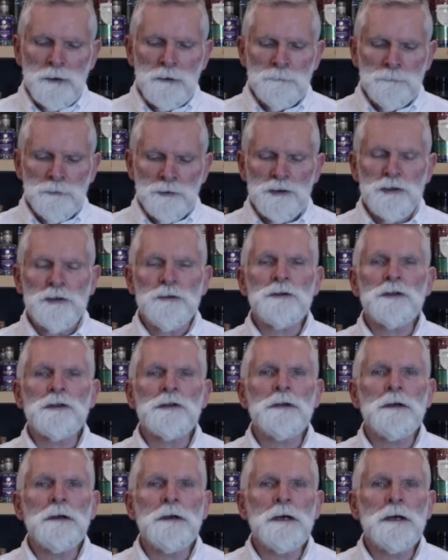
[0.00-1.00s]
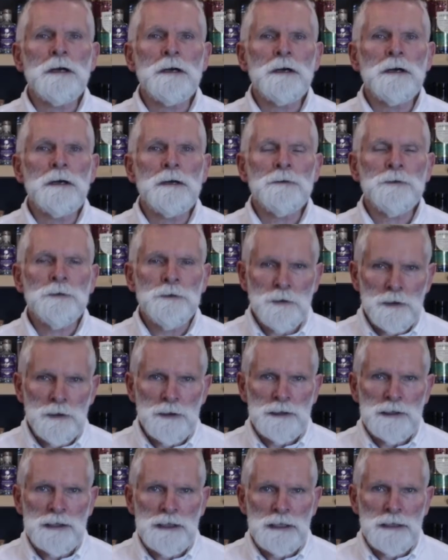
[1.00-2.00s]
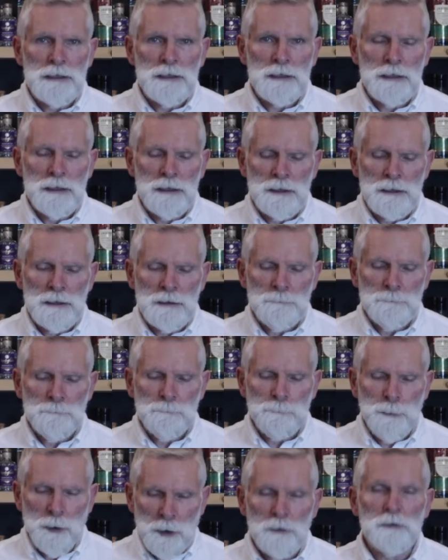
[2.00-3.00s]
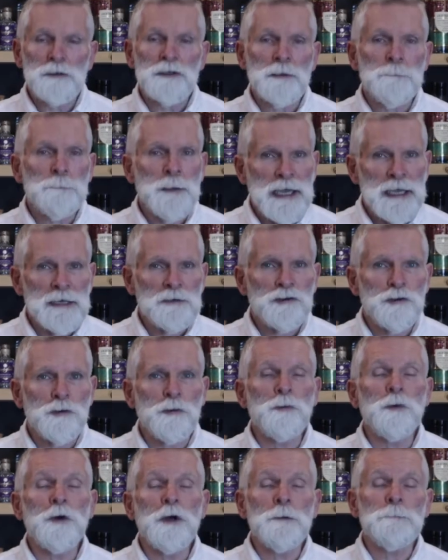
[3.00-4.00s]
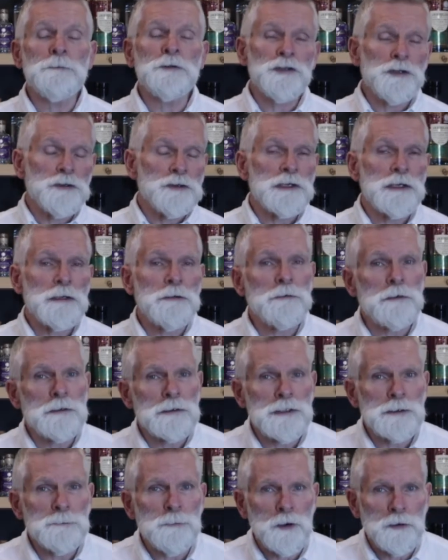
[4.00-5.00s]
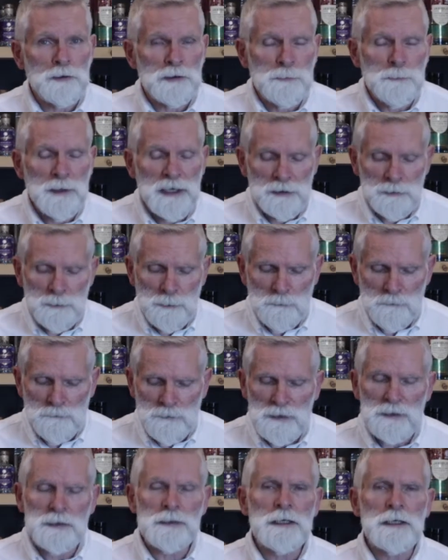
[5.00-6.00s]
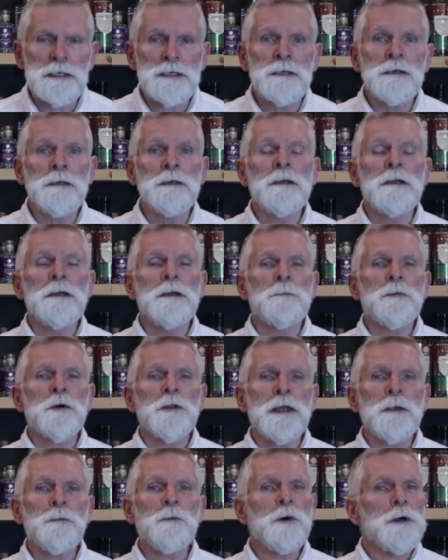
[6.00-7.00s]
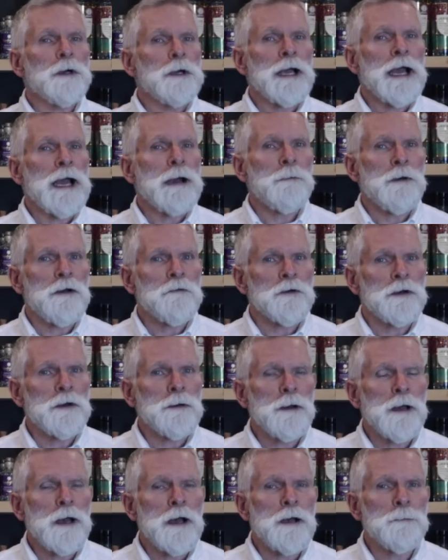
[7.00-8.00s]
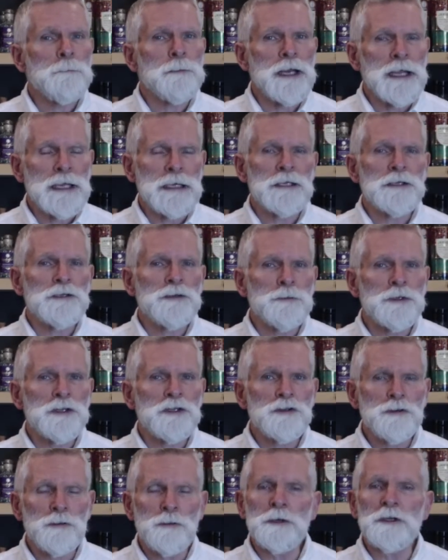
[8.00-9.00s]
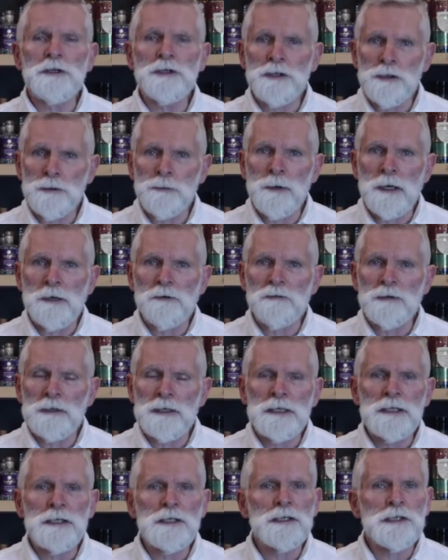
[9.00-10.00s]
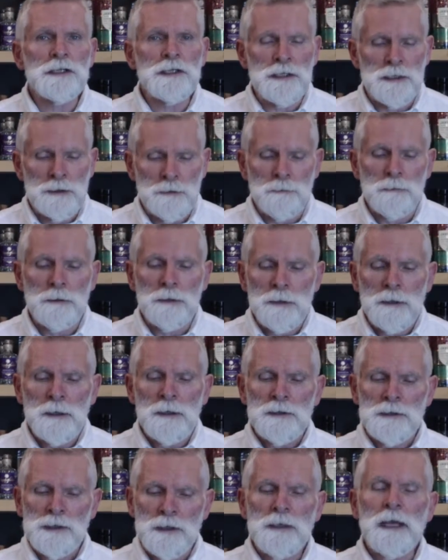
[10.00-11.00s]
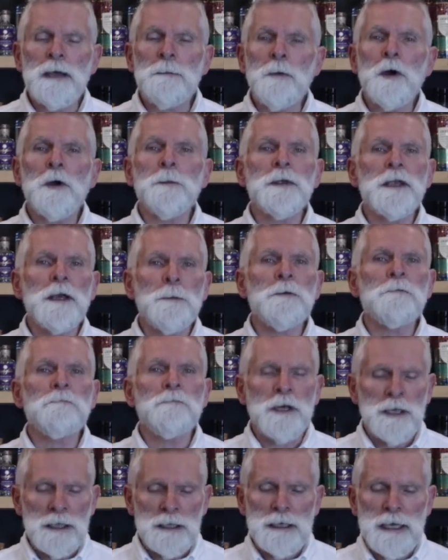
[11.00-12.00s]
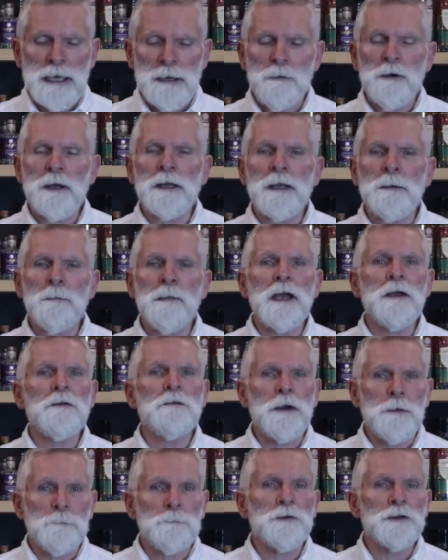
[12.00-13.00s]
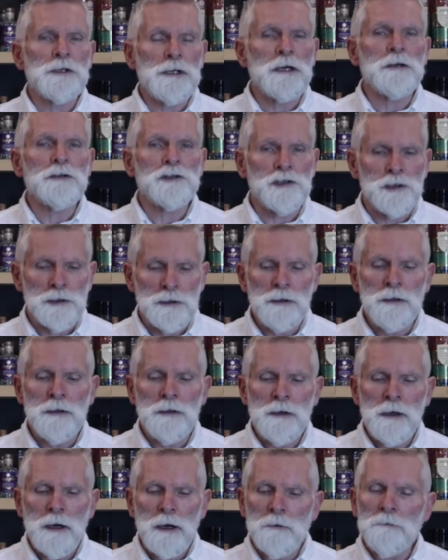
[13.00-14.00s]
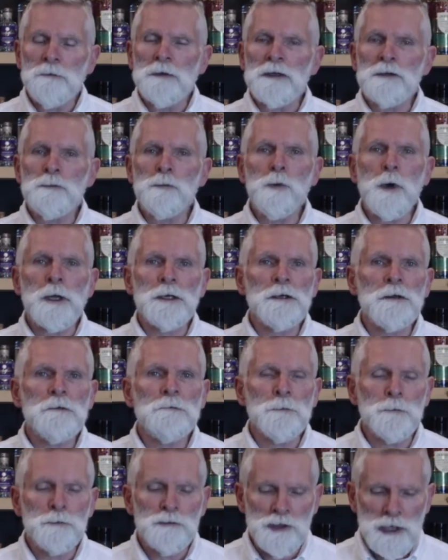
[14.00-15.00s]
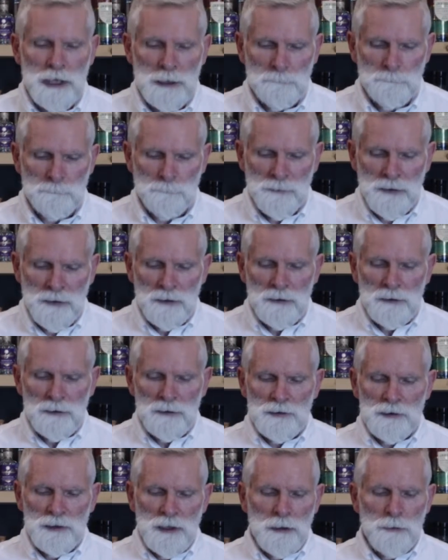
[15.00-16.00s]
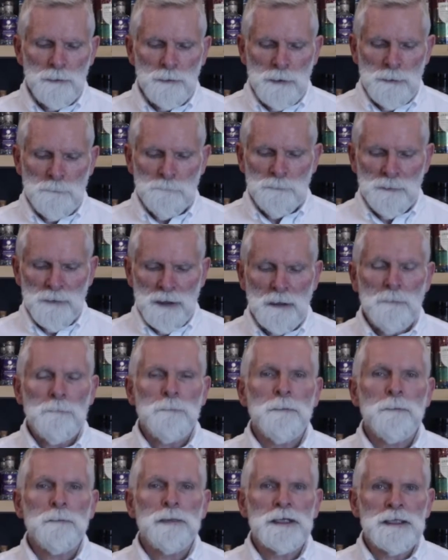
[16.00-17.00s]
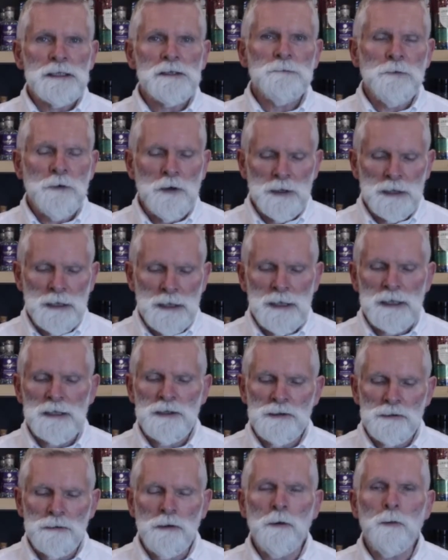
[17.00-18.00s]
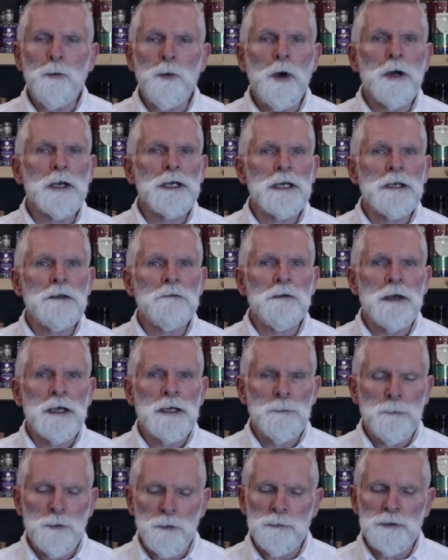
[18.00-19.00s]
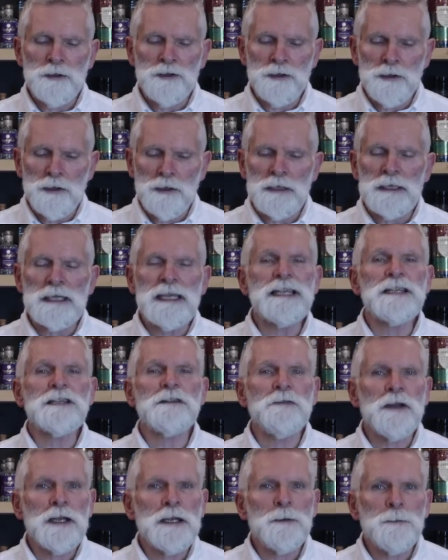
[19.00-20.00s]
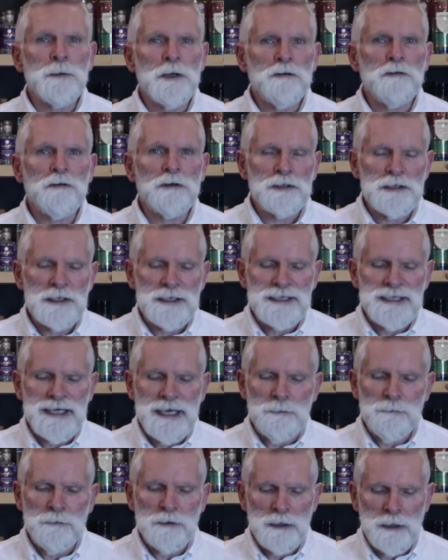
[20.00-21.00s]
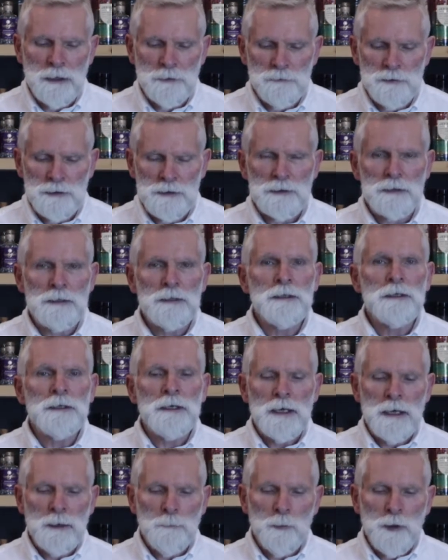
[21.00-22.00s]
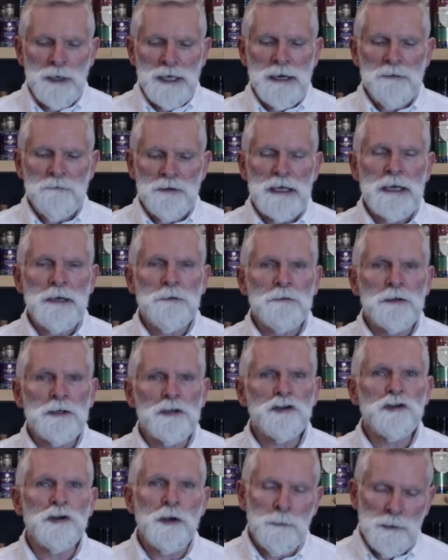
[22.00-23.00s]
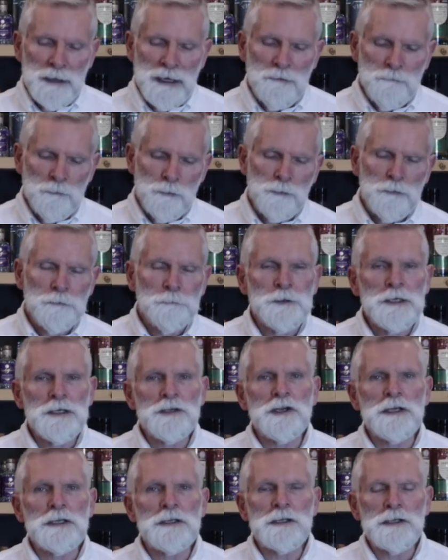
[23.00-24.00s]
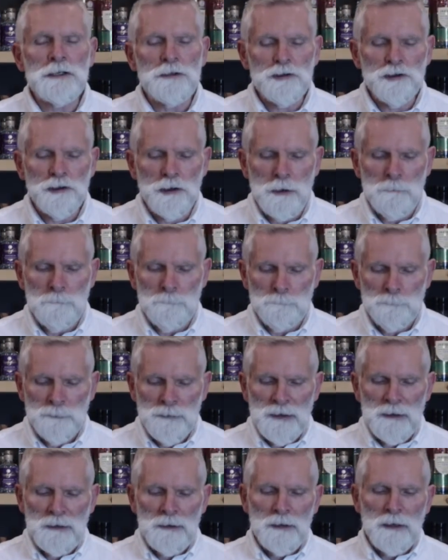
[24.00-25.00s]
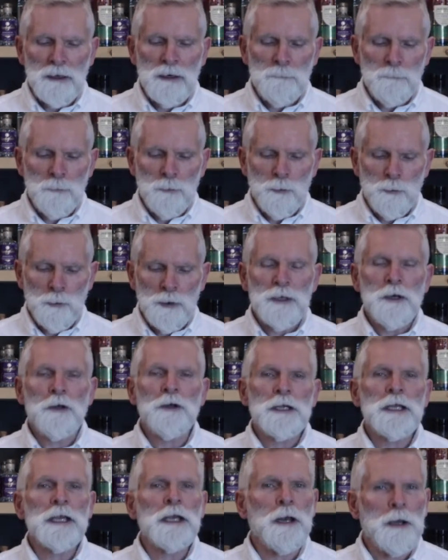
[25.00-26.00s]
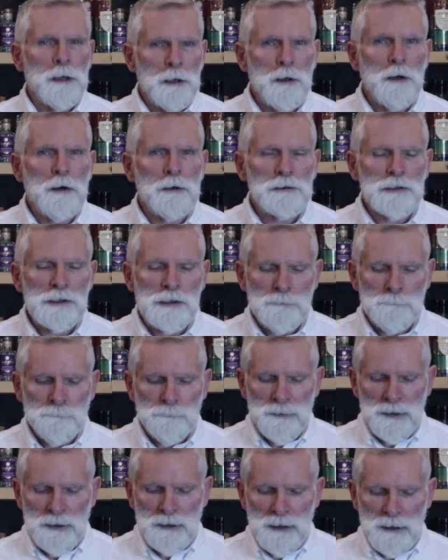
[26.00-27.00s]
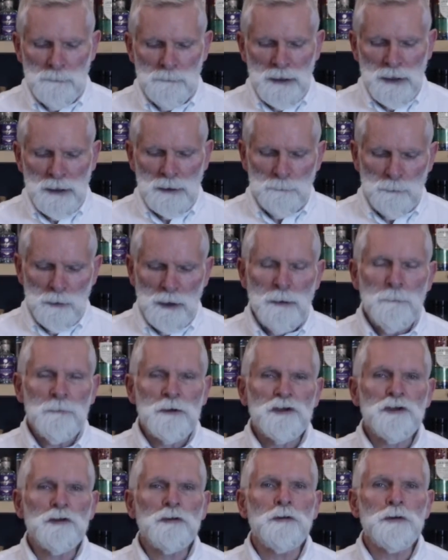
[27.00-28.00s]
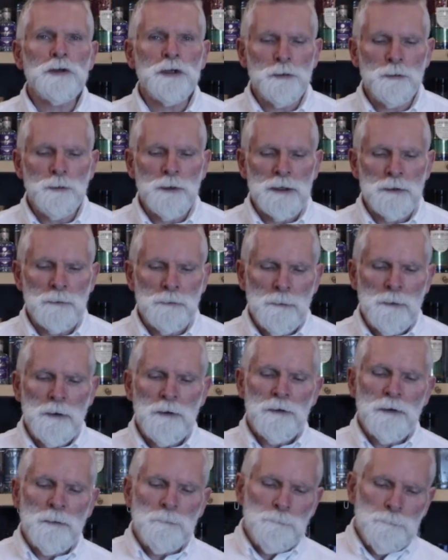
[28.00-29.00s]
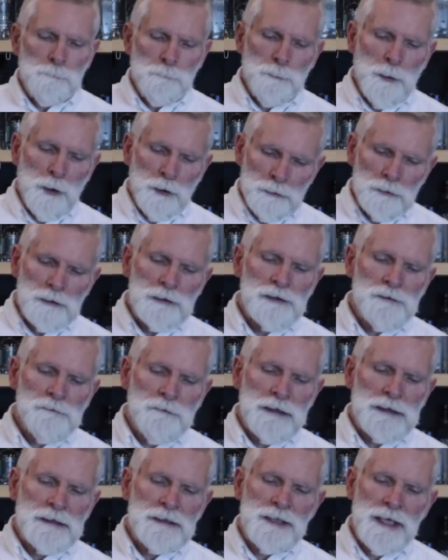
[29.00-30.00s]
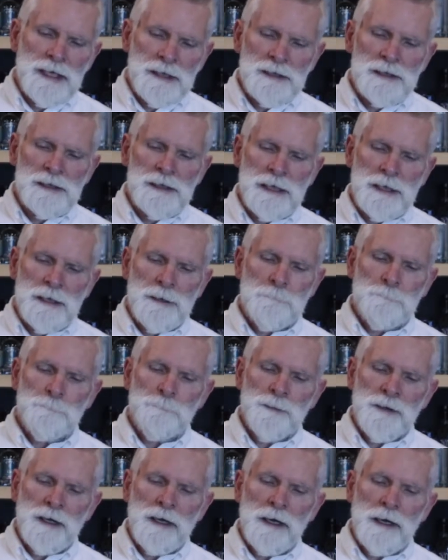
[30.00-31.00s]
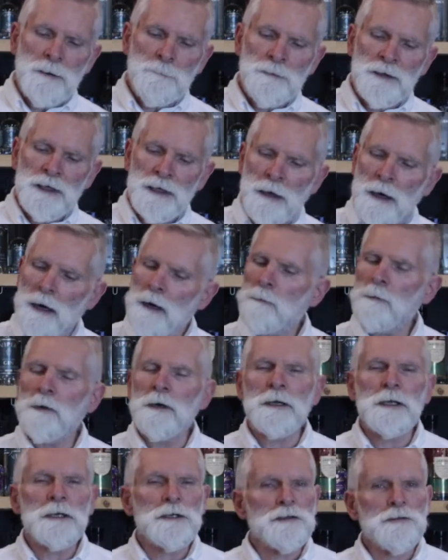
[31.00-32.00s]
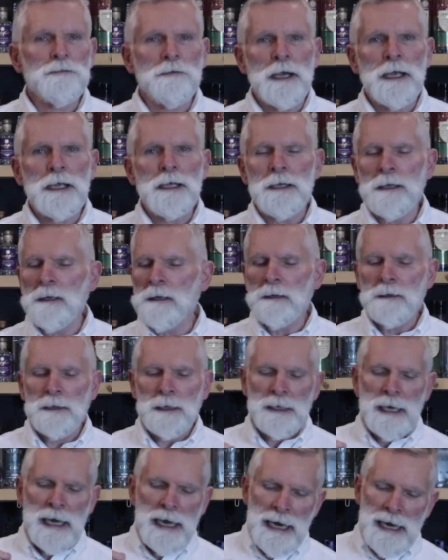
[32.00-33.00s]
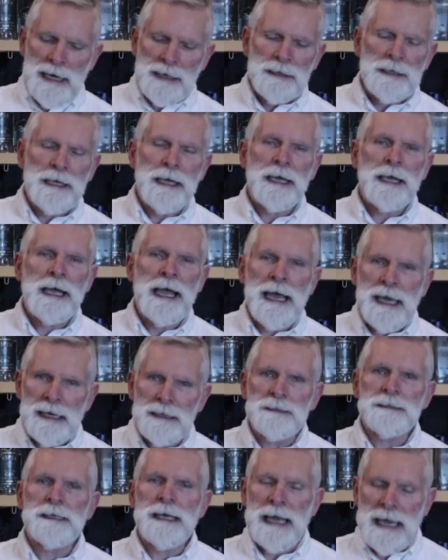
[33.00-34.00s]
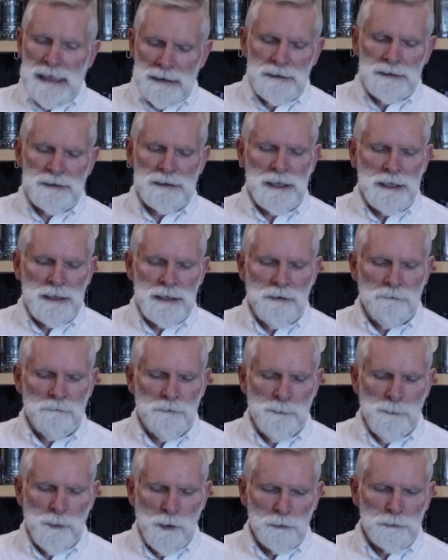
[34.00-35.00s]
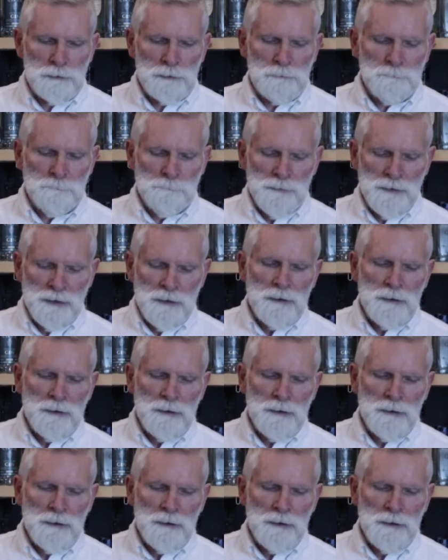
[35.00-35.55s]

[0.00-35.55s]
produce 30 bottles a batch, or were producing 30 bottles a batch when we visited, but they were, however, planning to install a 200 litre still. So that might be up and running now, and they may have upped production of this wonderful gin. So please find it. It's not widely available, but certainly is available across the south coast. We have it here in the shop. We have all 3 gins in the shop. We like lot, and we're sure you will. The bottle is fantastic. The artwork is great. They hand annotate every bottle.